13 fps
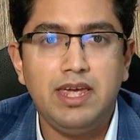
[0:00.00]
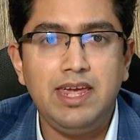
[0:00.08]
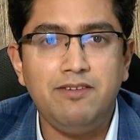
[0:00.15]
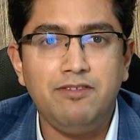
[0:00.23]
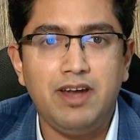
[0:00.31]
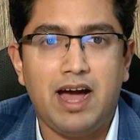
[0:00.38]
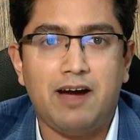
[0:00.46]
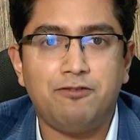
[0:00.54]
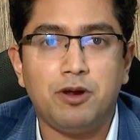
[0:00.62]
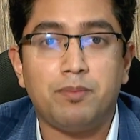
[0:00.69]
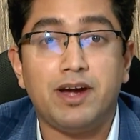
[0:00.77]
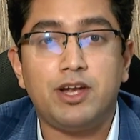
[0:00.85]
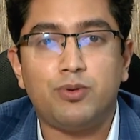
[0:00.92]
Even
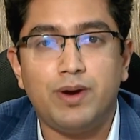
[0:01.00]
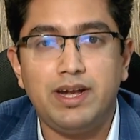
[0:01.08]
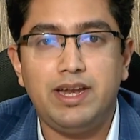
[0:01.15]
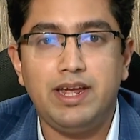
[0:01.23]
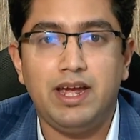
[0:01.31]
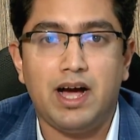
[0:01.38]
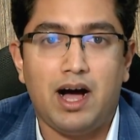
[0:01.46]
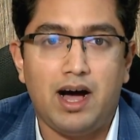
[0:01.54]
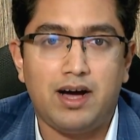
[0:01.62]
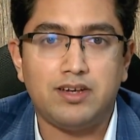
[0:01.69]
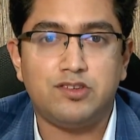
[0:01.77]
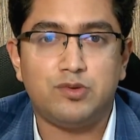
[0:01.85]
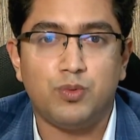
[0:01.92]
after my 20
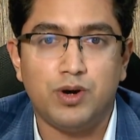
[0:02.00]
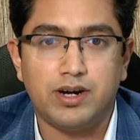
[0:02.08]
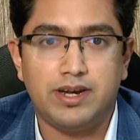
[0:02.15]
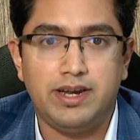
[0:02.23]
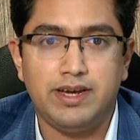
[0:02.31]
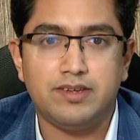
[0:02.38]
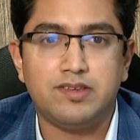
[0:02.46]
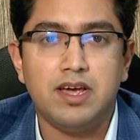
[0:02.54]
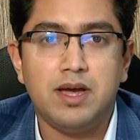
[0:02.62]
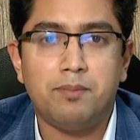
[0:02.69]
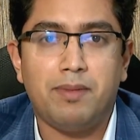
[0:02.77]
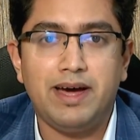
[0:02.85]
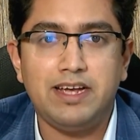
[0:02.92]
hours work days,
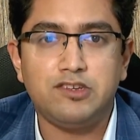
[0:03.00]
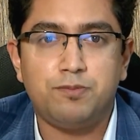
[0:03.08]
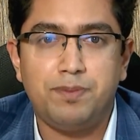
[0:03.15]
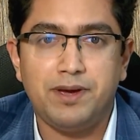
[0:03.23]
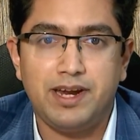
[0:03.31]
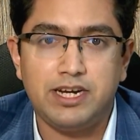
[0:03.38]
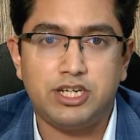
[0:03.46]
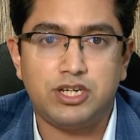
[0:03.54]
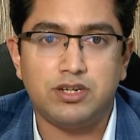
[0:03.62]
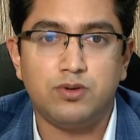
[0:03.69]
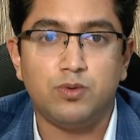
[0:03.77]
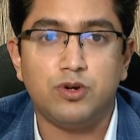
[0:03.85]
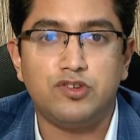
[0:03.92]
my
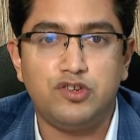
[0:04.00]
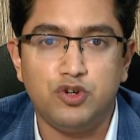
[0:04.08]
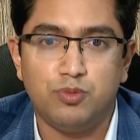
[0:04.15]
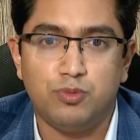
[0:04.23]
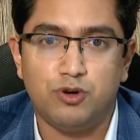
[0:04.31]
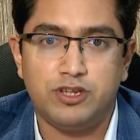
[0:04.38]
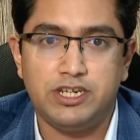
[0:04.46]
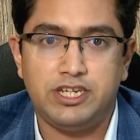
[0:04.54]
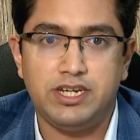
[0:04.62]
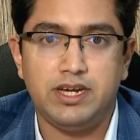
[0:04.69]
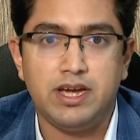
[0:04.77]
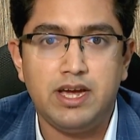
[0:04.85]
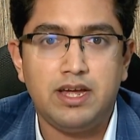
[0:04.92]
inspiration was you, Modi
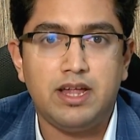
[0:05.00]
ji,